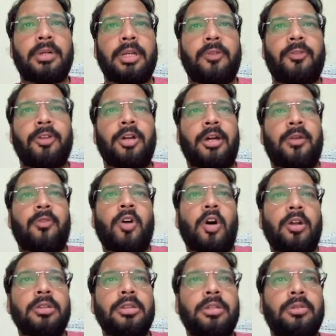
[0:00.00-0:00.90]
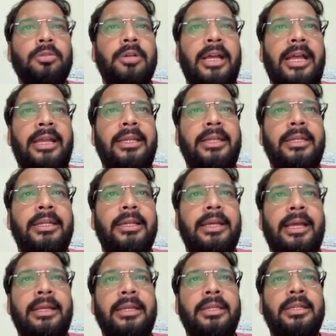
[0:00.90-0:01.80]
have gone through
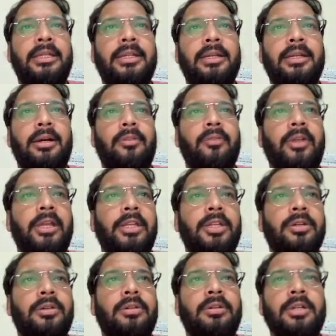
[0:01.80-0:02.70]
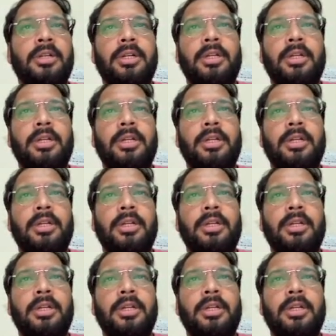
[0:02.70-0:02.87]
any video